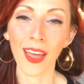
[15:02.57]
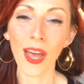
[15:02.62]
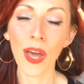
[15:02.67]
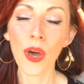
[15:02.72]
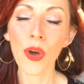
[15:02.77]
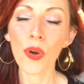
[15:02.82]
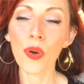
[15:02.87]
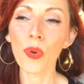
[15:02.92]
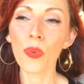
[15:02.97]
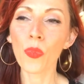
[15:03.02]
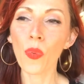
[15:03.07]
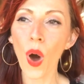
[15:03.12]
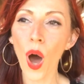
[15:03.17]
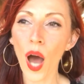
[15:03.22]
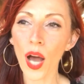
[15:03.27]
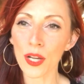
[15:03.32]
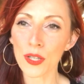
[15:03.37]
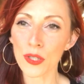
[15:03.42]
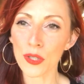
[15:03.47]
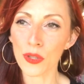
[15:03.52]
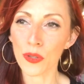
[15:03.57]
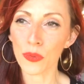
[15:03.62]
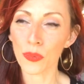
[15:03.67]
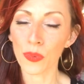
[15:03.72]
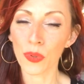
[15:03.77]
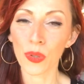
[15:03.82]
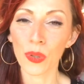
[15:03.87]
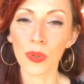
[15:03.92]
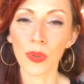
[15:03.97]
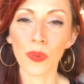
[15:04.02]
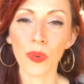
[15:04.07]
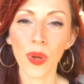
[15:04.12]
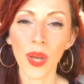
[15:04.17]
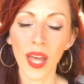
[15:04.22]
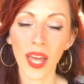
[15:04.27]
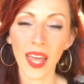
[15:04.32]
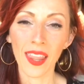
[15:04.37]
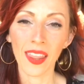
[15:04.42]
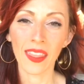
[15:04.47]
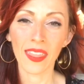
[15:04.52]
who walks through
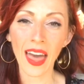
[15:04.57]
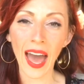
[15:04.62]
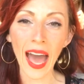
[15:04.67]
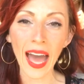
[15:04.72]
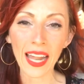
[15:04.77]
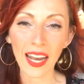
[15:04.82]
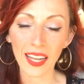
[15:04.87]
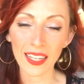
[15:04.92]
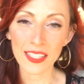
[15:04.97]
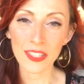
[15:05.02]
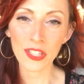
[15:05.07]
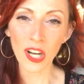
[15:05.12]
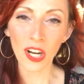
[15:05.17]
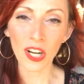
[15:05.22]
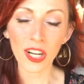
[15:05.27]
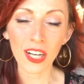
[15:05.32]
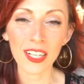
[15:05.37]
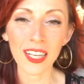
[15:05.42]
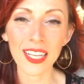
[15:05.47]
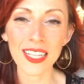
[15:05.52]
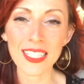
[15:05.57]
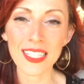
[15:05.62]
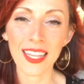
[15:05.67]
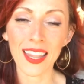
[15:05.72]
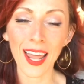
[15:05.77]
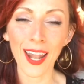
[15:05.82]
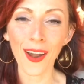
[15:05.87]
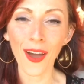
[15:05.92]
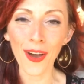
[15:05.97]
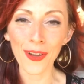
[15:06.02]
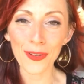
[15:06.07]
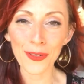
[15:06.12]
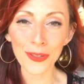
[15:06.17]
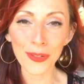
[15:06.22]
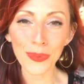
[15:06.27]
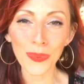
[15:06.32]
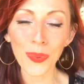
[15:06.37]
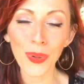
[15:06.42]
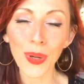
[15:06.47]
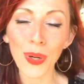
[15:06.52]
that darkness and that
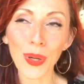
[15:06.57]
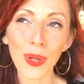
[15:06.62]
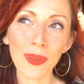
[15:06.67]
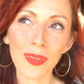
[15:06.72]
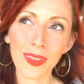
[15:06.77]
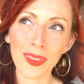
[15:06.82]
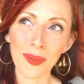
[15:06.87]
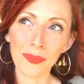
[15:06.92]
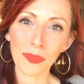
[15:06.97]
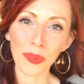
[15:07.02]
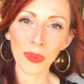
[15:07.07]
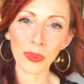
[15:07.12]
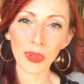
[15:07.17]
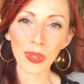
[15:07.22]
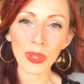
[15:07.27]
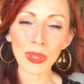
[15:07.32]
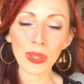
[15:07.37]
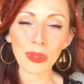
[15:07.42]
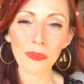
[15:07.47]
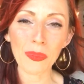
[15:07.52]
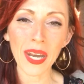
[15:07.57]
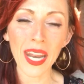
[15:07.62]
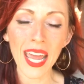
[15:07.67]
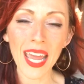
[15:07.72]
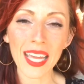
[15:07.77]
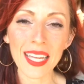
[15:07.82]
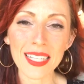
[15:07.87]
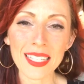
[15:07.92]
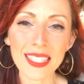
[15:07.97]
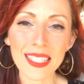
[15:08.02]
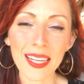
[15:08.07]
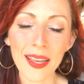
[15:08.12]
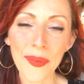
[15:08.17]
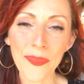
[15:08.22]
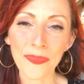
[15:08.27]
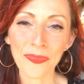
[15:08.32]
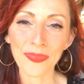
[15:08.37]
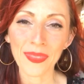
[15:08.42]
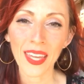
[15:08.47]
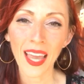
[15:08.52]
underworld that the moon illuminates,
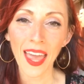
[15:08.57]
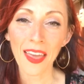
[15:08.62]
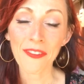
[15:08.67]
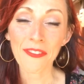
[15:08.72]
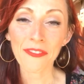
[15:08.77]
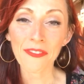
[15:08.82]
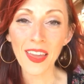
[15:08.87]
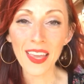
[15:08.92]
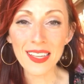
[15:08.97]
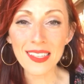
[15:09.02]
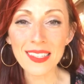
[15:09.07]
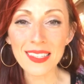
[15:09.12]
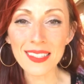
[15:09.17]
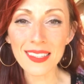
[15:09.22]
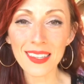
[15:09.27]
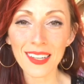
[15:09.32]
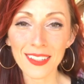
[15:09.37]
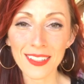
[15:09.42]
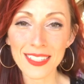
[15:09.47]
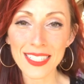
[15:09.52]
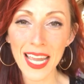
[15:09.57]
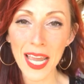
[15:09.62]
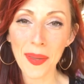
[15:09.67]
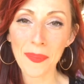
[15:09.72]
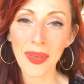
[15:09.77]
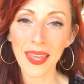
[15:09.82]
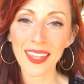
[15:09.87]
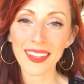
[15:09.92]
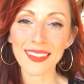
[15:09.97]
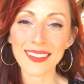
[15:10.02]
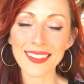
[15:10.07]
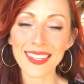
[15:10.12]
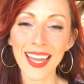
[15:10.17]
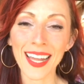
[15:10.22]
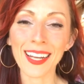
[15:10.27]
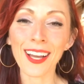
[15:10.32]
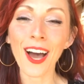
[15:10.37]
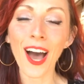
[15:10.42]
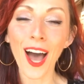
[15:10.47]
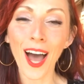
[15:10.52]
faces their demons
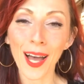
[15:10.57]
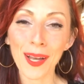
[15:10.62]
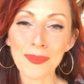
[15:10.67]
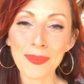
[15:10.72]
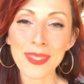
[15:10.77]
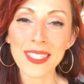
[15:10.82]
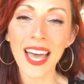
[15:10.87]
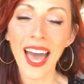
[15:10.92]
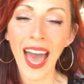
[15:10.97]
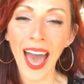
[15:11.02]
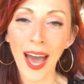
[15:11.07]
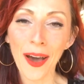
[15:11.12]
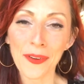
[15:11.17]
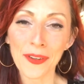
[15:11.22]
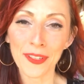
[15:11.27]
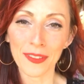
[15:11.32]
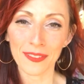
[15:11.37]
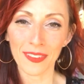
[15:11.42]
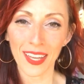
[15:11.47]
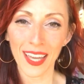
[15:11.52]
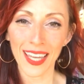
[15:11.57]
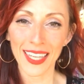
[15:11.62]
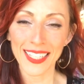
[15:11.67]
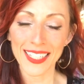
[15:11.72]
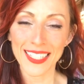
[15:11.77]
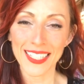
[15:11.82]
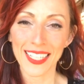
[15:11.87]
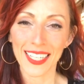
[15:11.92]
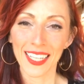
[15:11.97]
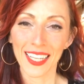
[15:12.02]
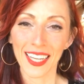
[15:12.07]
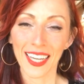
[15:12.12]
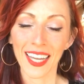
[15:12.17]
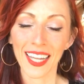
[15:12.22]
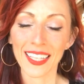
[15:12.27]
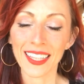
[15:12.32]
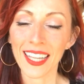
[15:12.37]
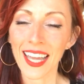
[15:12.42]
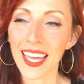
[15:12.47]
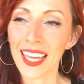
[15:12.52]
and comes out of it
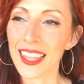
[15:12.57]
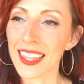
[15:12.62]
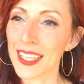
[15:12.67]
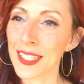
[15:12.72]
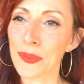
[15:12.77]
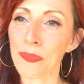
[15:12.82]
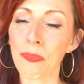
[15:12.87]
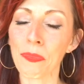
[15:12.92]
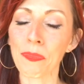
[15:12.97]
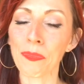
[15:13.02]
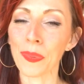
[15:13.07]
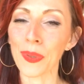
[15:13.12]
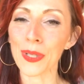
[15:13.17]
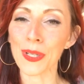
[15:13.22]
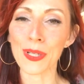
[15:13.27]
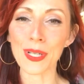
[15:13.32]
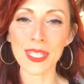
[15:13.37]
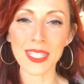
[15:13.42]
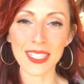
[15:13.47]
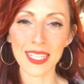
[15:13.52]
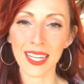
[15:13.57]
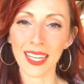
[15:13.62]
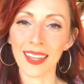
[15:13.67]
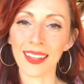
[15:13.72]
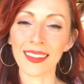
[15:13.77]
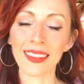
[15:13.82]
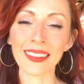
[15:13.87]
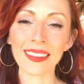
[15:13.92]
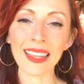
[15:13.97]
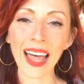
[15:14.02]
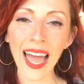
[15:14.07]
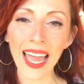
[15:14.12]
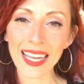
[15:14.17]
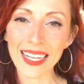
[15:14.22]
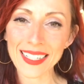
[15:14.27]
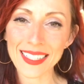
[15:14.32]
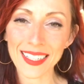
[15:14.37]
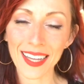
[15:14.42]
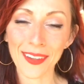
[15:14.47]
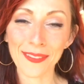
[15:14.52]
like this bursting
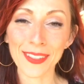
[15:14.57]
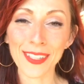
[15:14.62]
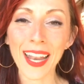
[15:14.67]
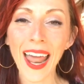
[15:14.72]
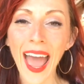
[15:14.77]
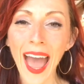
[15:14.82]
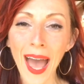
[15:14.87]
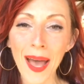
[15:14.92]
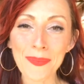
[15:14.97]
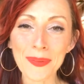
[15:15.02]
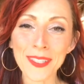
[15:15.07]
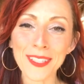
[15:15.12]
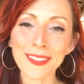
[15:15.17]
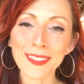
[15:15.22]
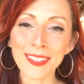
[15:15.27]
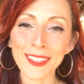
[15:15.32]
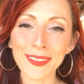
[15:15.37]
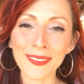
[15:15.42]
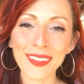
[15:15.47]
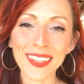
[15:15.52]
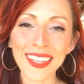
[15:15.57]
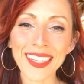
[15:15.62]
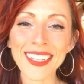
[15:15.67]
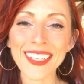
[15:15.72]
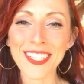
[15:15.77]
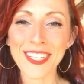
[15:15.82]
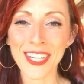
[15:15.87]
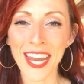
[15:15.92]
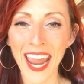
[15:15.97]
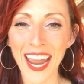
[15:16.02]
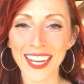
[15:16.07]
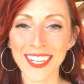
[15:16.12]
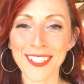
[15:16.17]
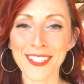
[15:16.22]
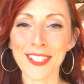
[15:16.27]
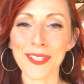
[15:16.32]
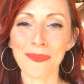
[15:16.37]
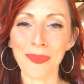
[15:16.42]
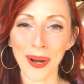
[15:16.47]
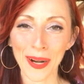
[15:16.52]
light of an absolutely
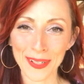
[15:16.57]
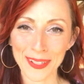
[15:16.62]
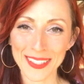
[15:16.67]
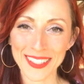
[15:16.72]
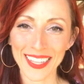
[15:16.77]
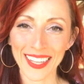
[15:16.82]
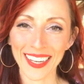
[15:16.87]
changed person.